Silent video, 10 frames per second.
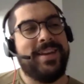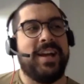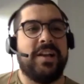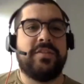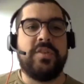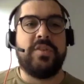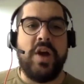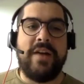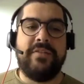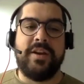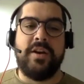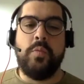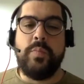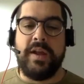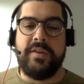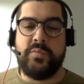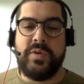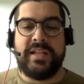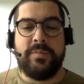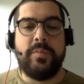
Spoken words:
So having a homepage, we like to